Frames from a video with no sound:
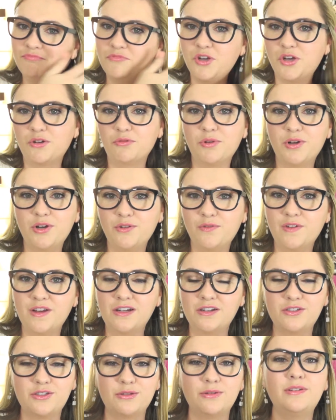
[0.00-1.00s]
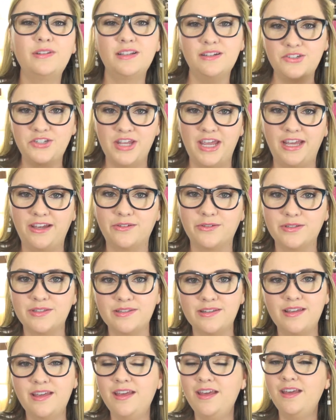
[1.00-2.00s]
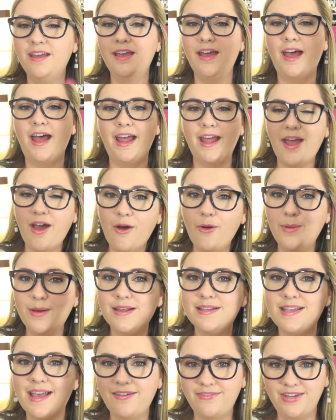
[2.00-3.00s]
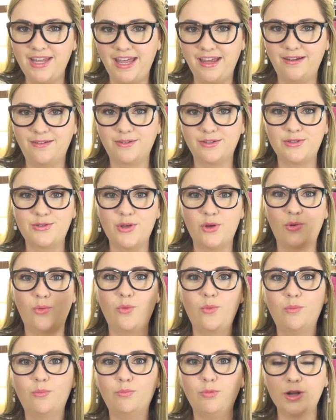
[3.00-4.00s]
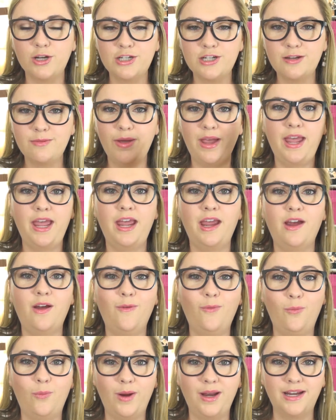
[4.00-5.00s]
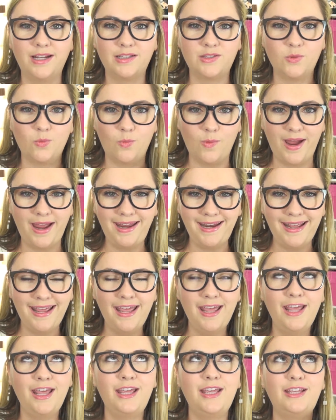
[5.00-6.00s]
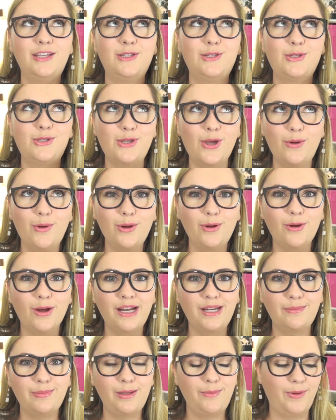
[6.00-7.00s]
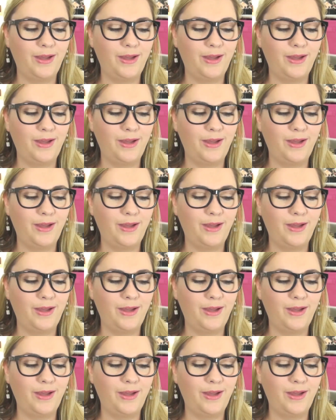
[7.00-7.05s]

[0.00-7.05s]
go to run your fingers through it, there's tangles. I always have tangles, so brushing my hair when it's wet is so incredibly